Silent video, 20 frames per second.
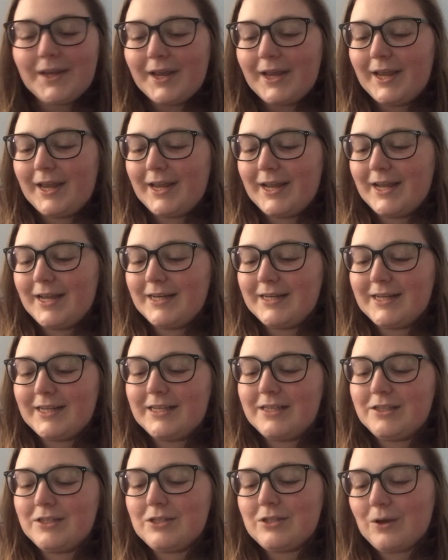And
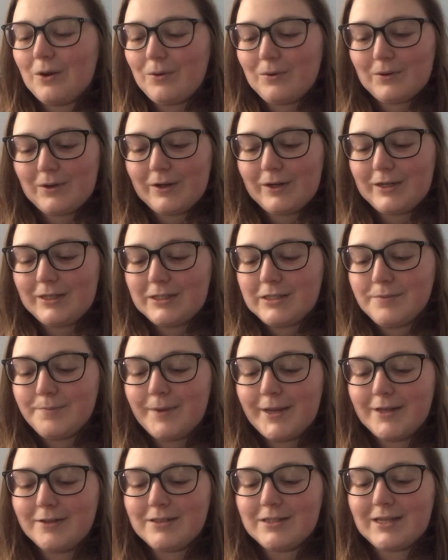it's so good. It
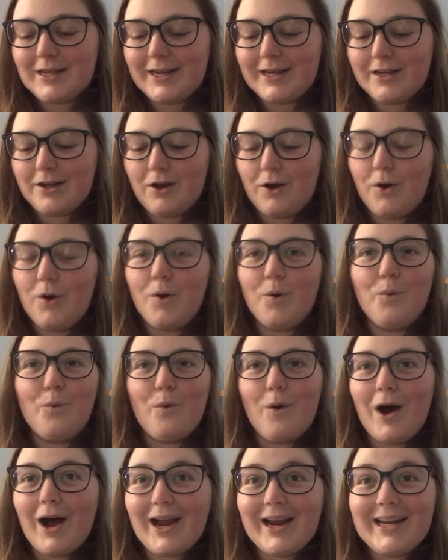smells like a
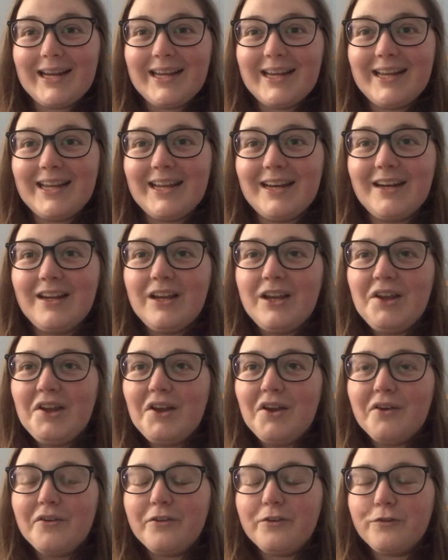Hawaiian
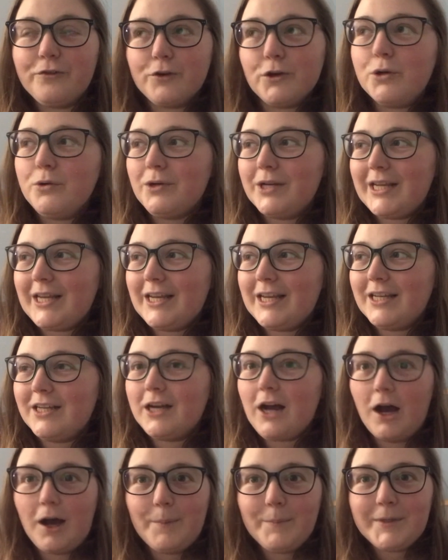fruity
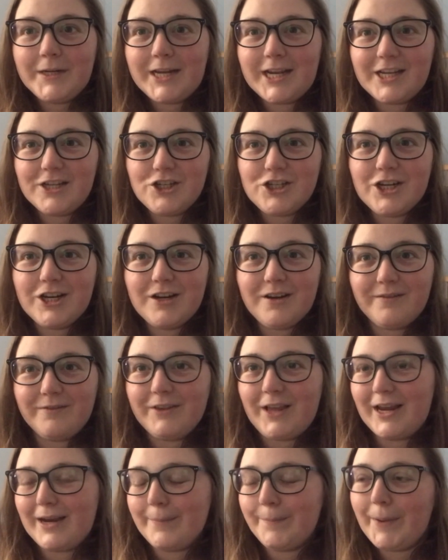combination of
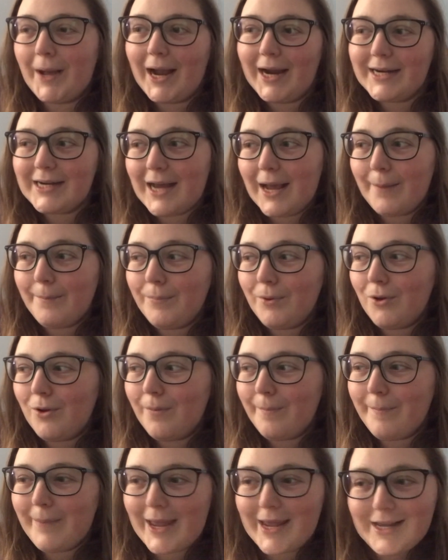like
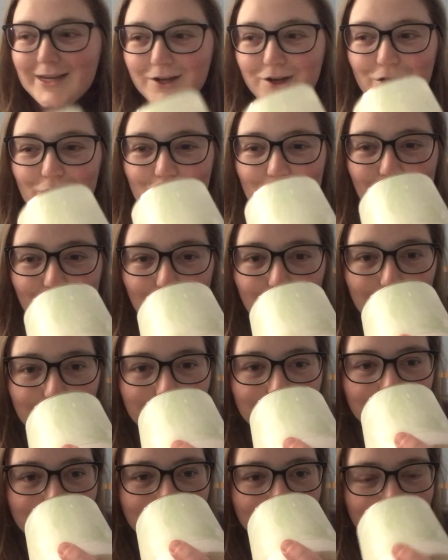pineapple, mango.
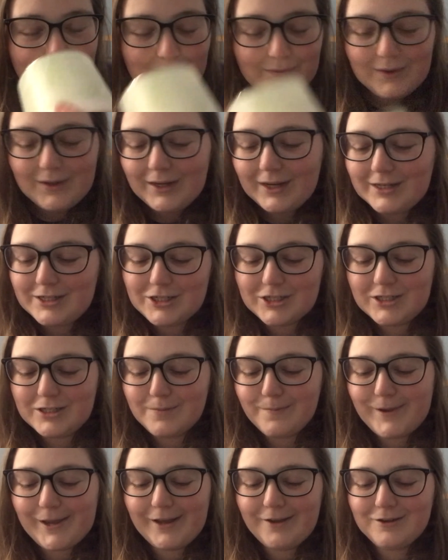It just
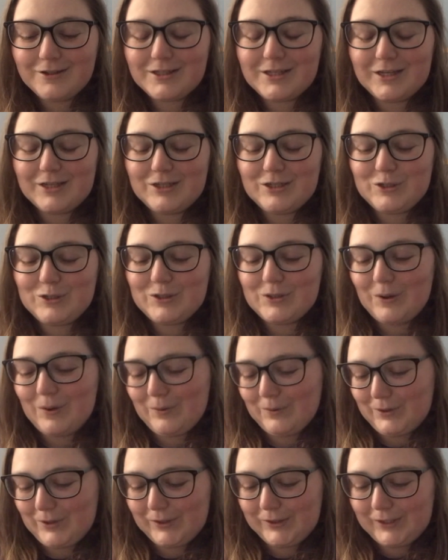smells
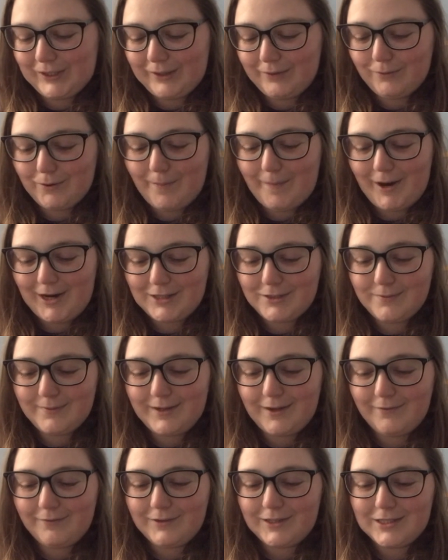so good. It reminds
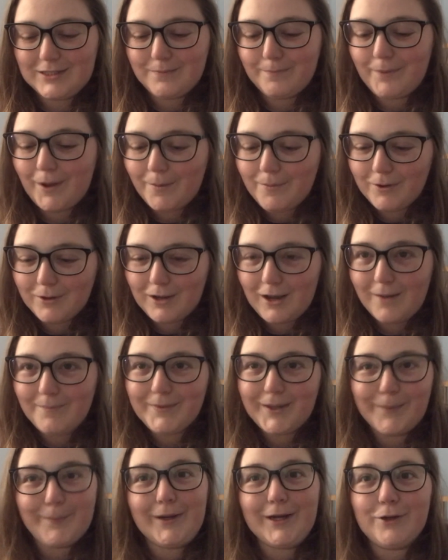me of this bubble gum
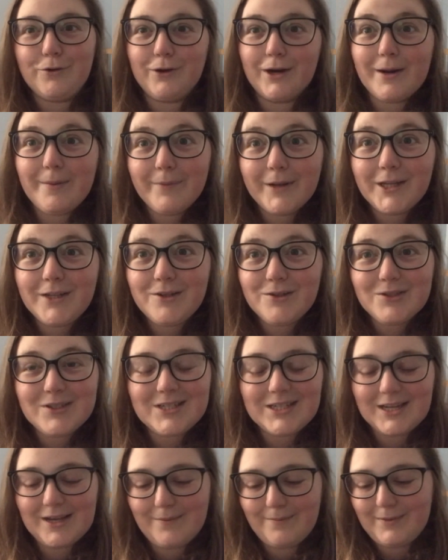that my grandma used
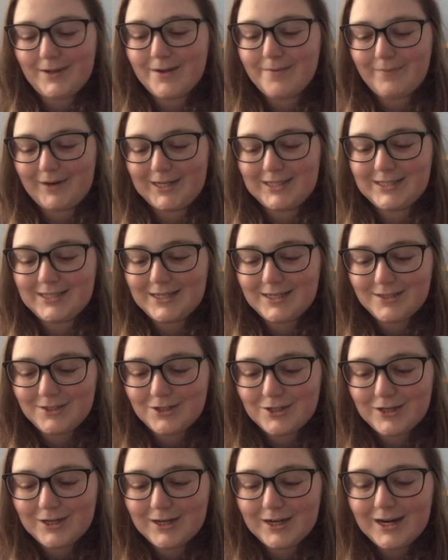to get me and my
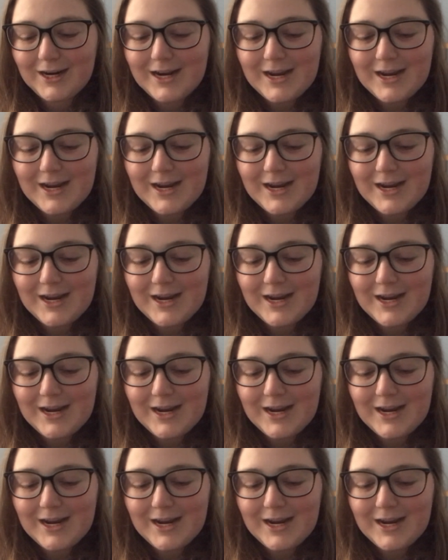sister.